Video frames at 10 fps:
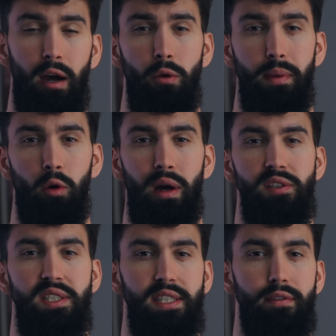that would be
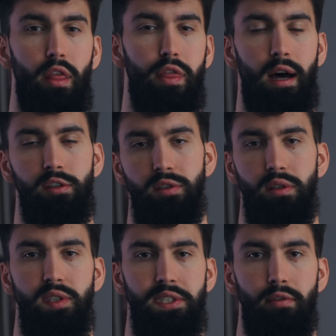around
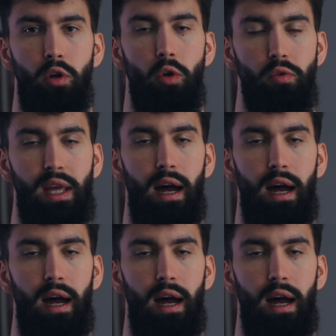7,700